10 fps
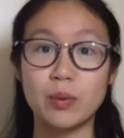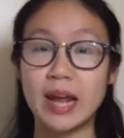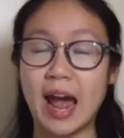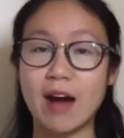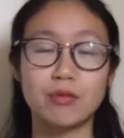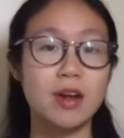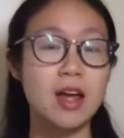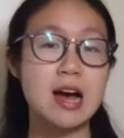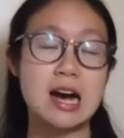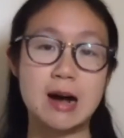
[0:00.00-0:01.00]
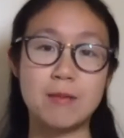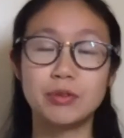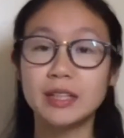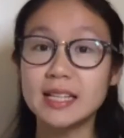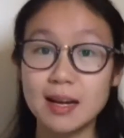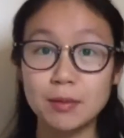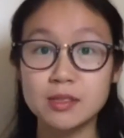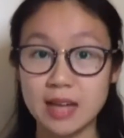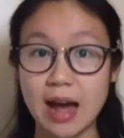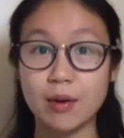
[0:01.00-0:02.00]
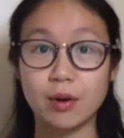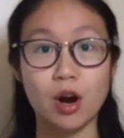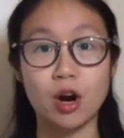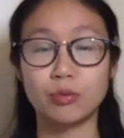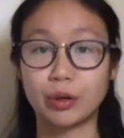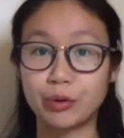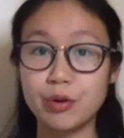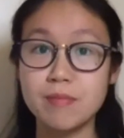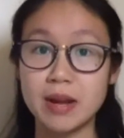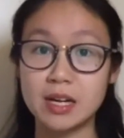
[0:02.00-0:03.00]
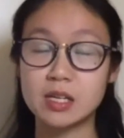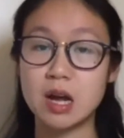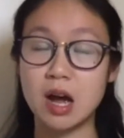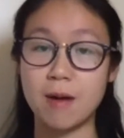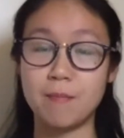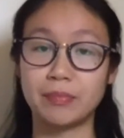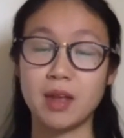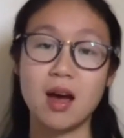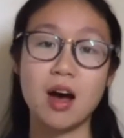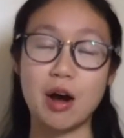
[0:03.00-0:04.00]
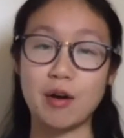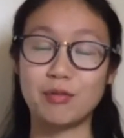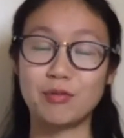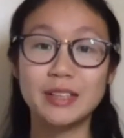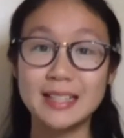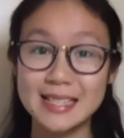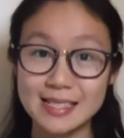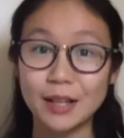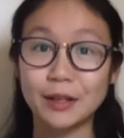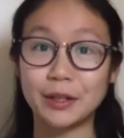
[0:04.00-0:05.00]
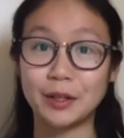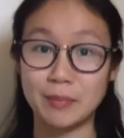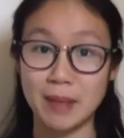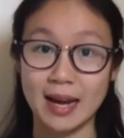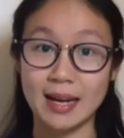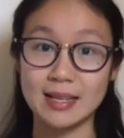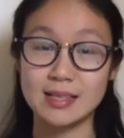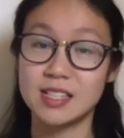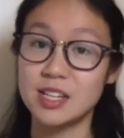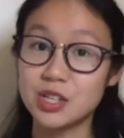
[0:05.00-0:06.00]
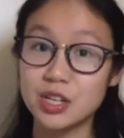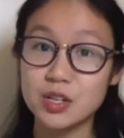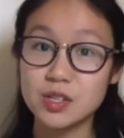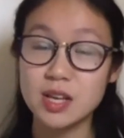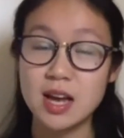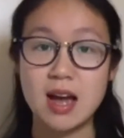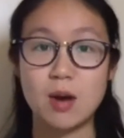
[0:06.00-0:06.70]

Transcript: have really doubled down on our recruitment of really stellar humanities teachers.